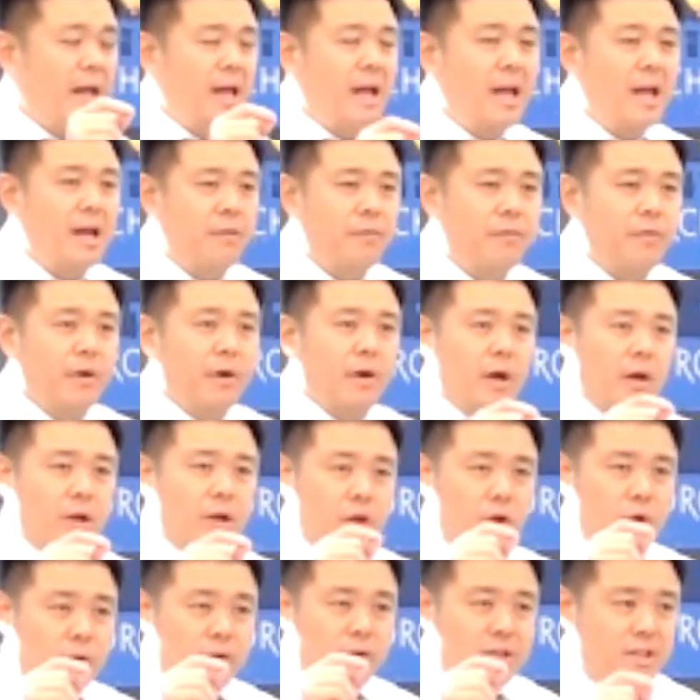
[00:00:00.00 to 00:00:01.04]
if
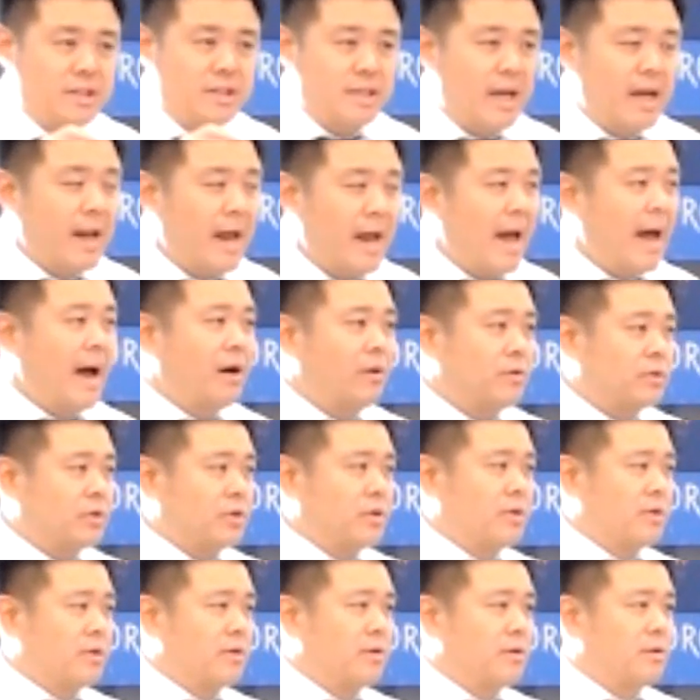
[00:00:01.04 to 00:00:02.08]
you set
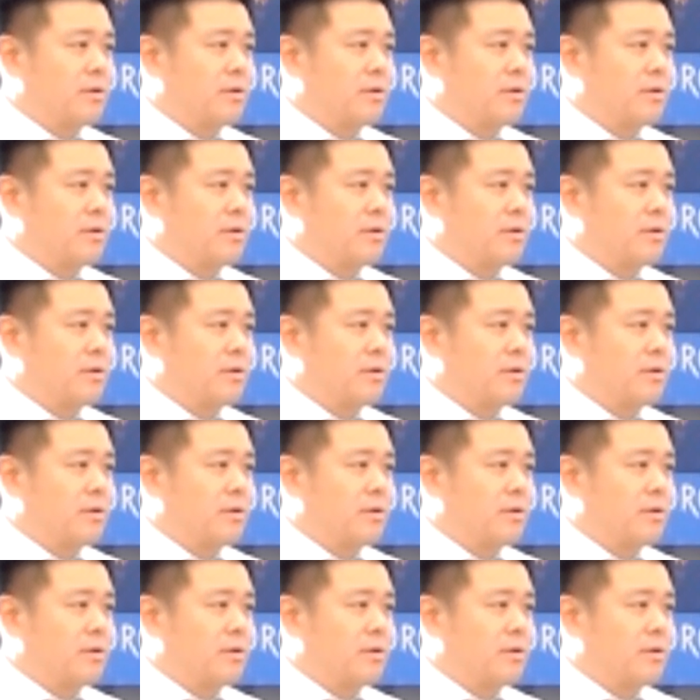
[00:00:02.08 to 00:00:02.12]
out